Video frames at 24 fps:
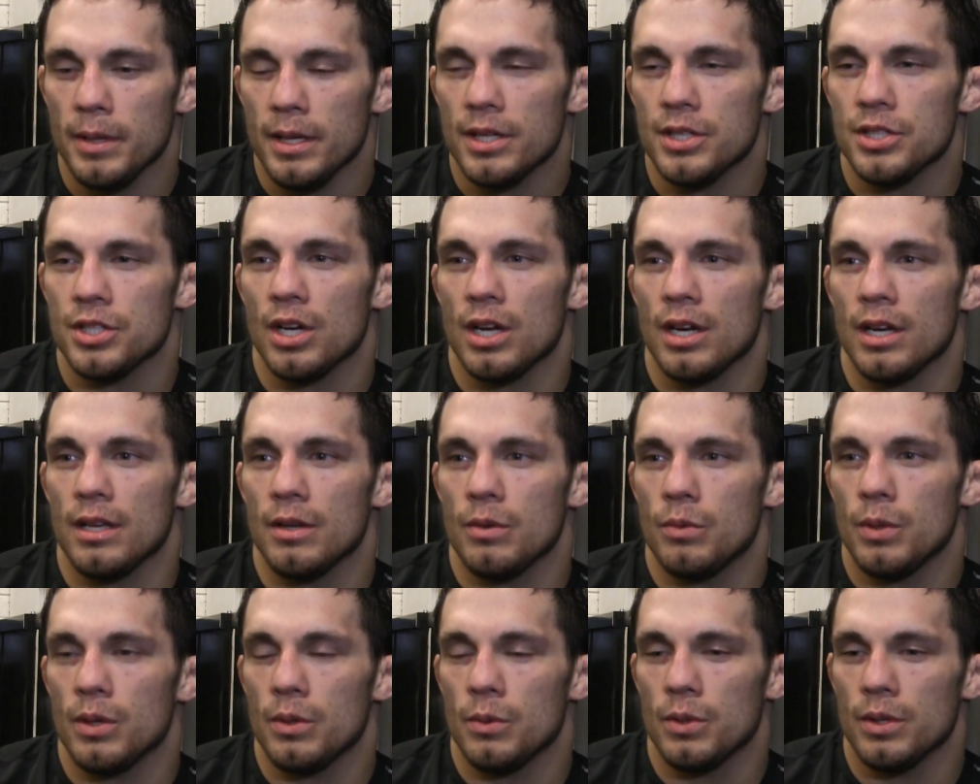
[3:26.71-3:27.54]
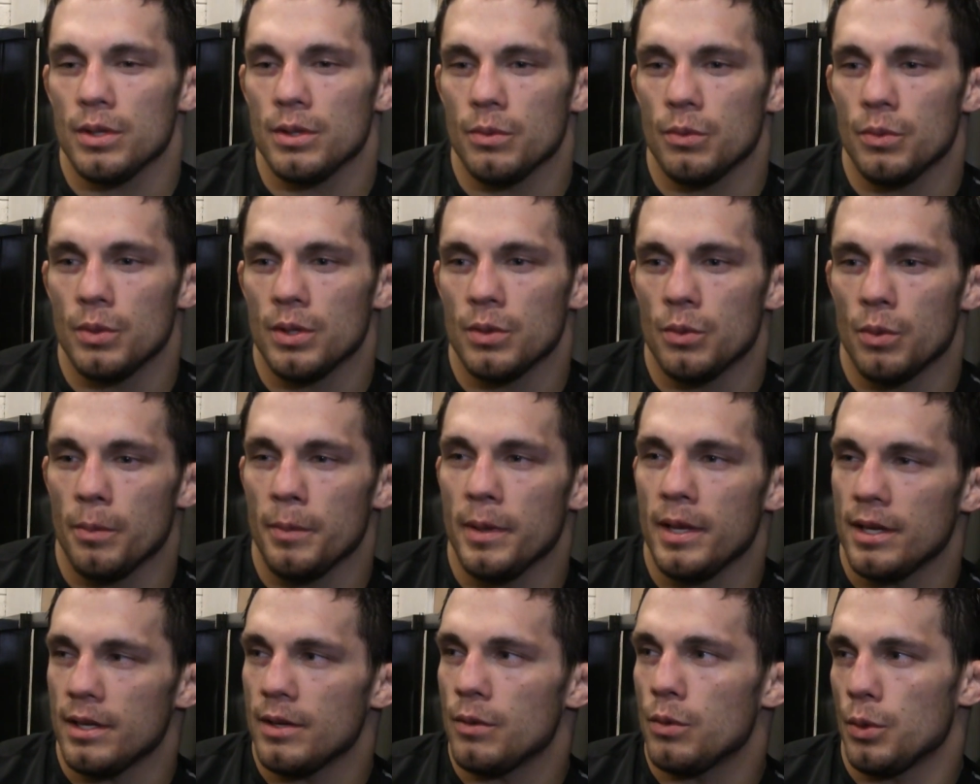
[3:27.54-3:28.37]
and Johnny we'll
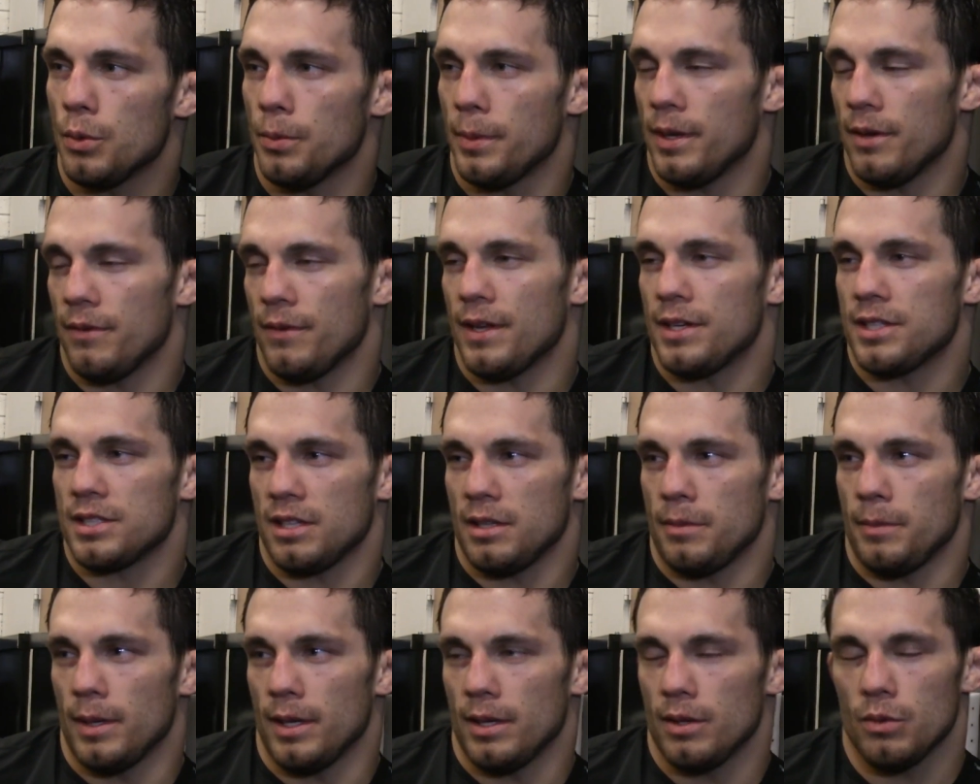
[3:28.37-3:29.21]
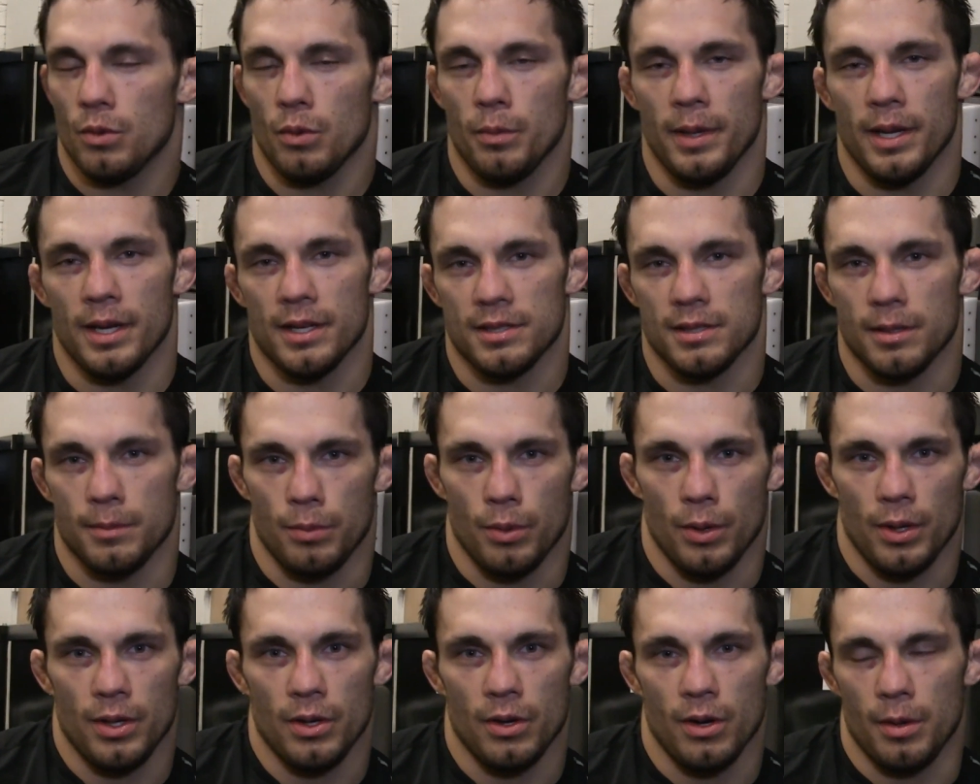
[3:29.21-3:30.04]
meet. We'll eventually meet. We'll meet at some
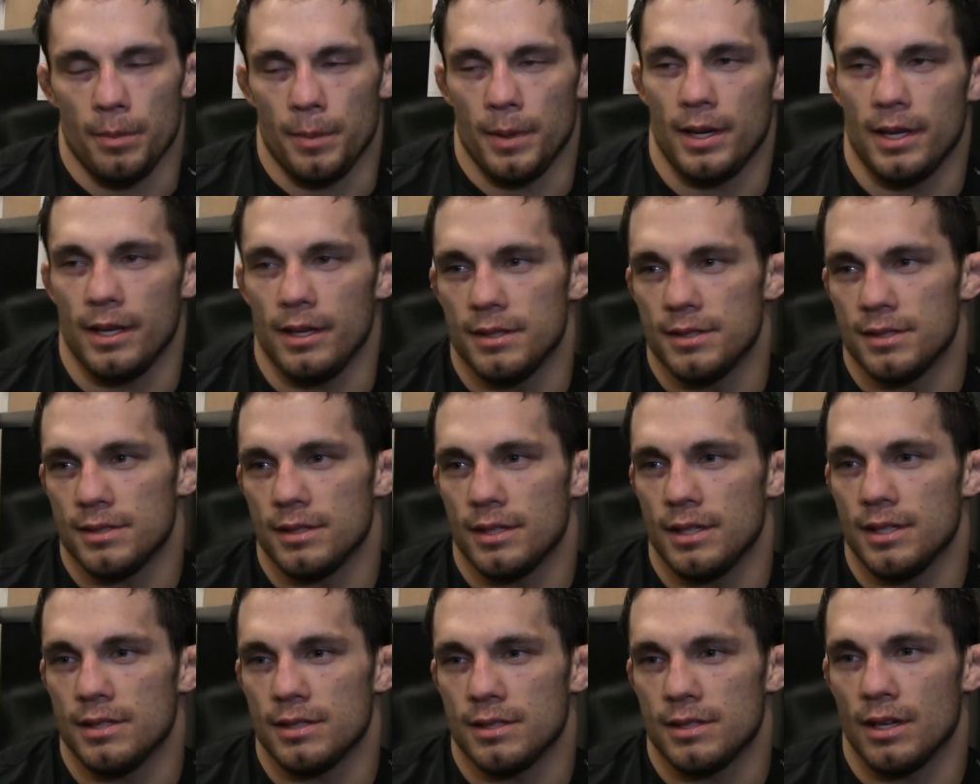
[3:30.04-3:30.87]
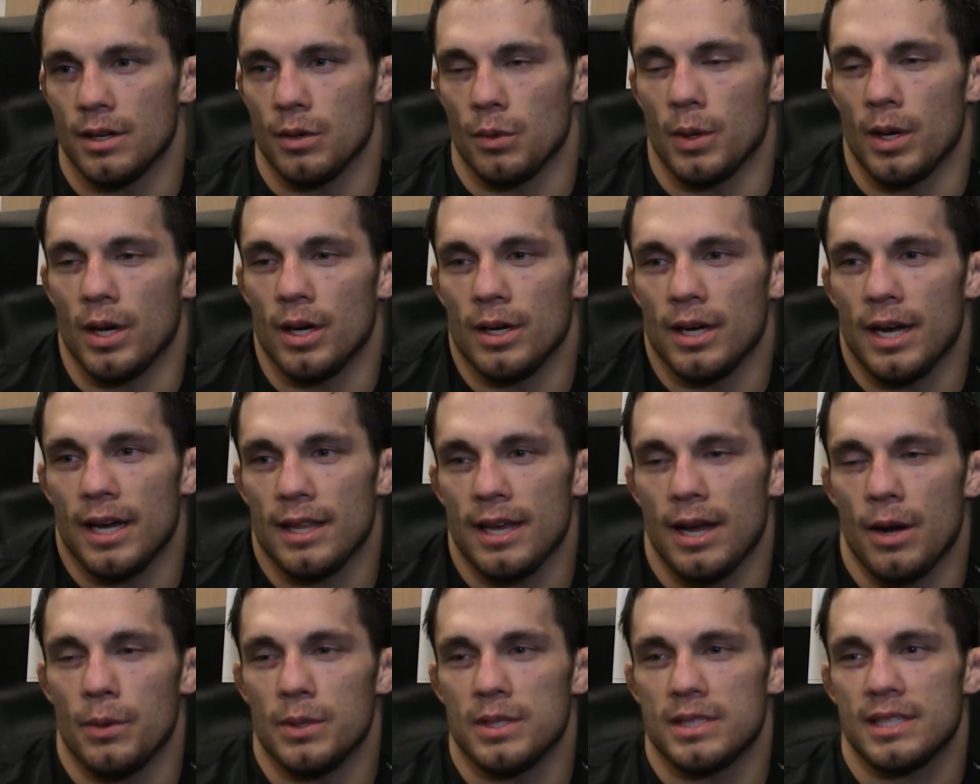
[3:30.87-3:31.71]
point. You know what I mean? He's done well.
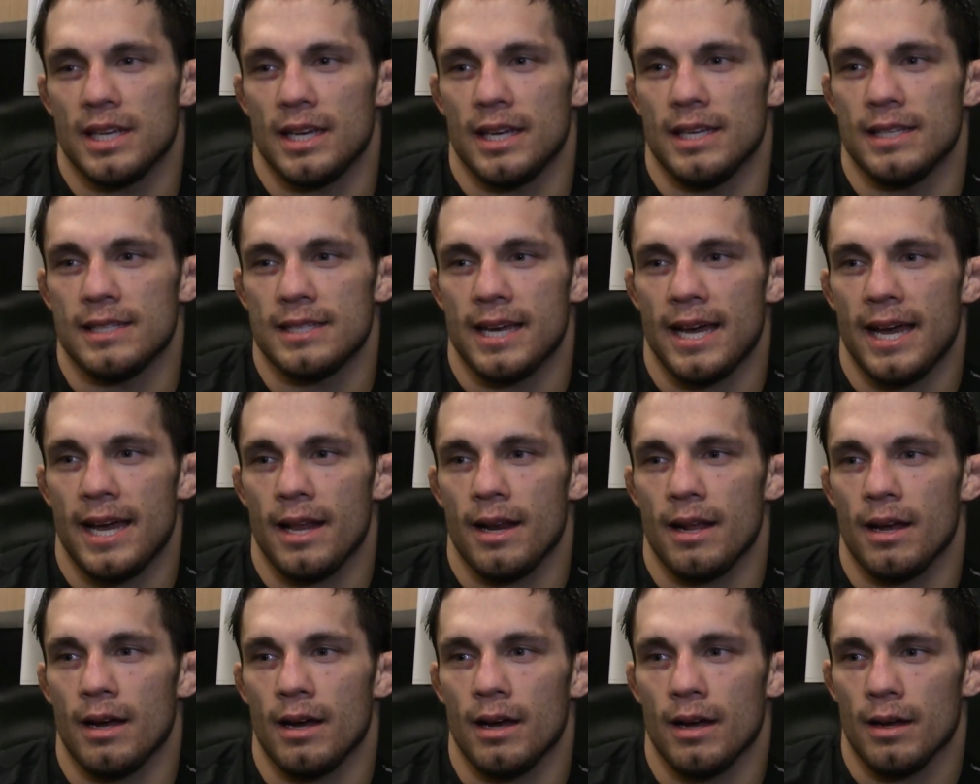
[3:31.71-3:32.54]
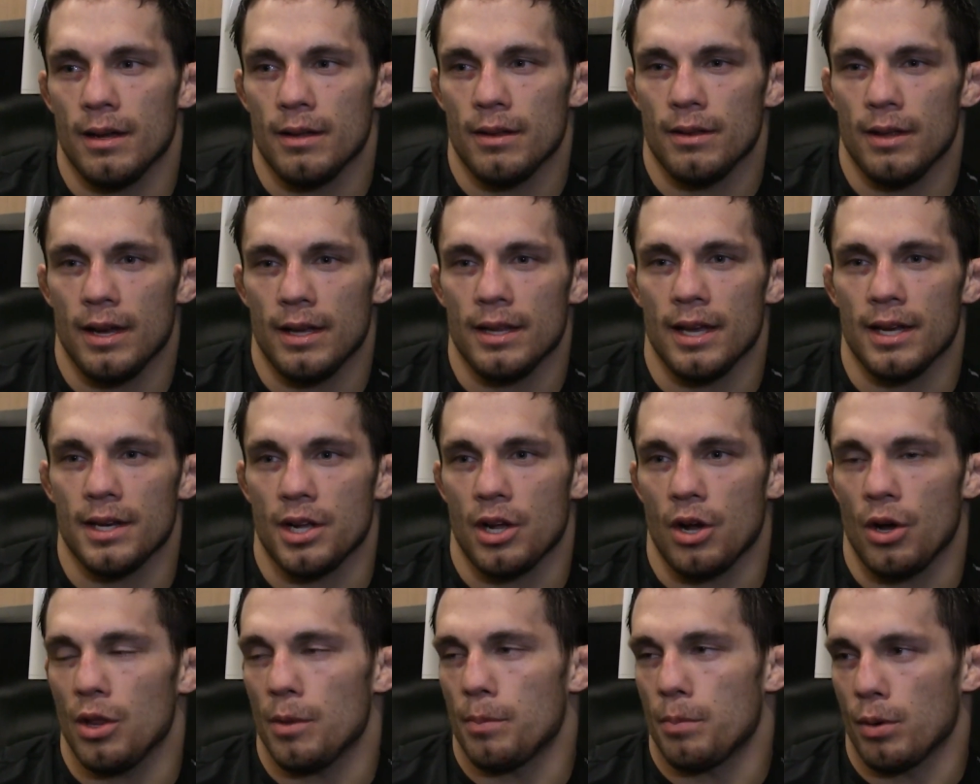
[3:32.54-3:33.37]
I would say he's had I'd like
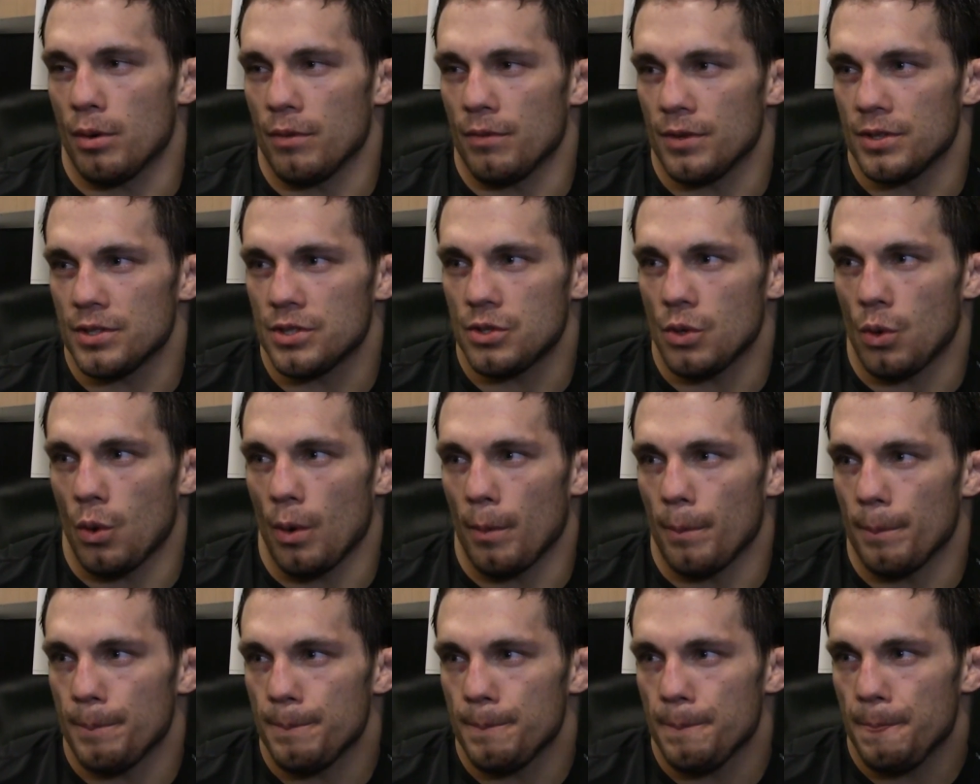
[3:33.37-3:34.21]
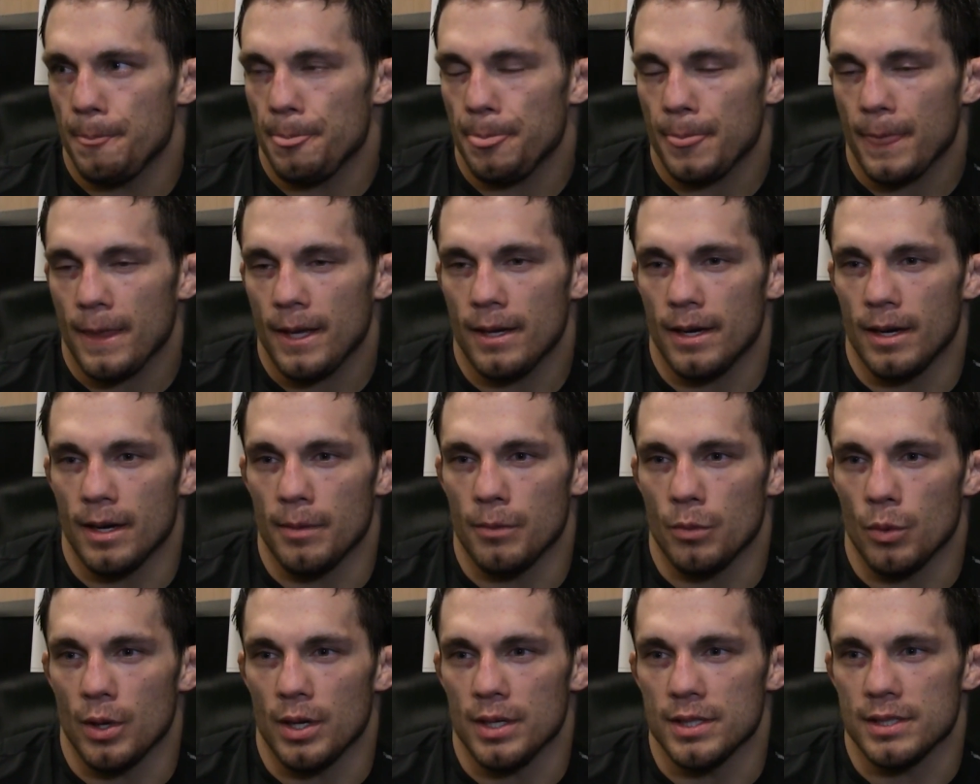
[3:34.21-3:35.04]
to call the perfect storm,
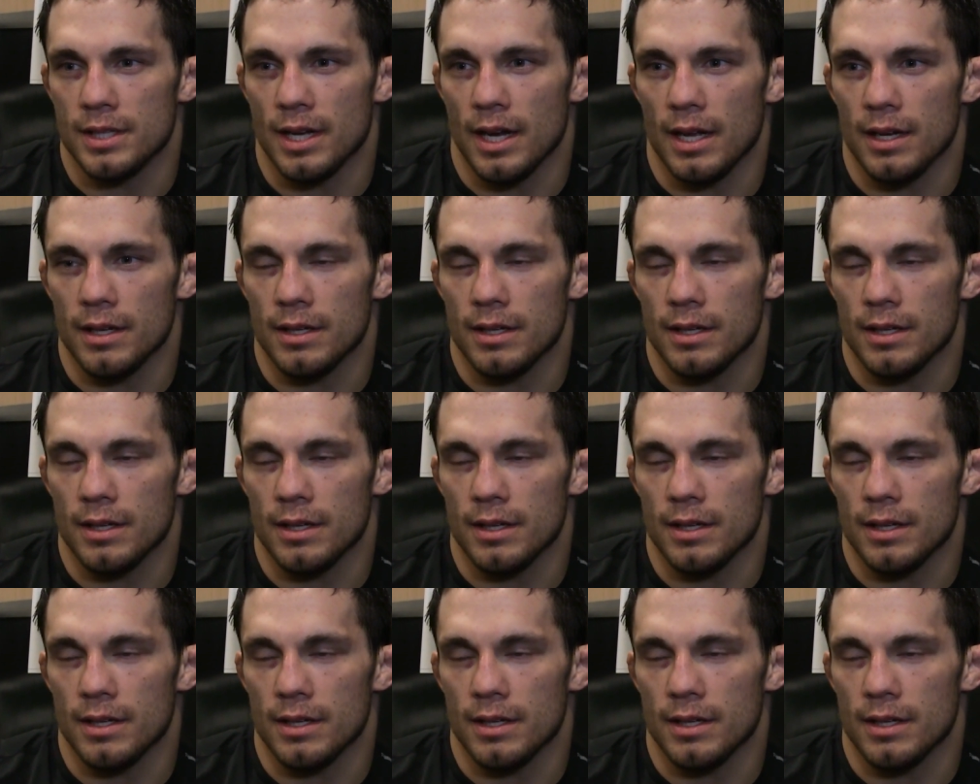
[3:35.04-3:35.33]
where he's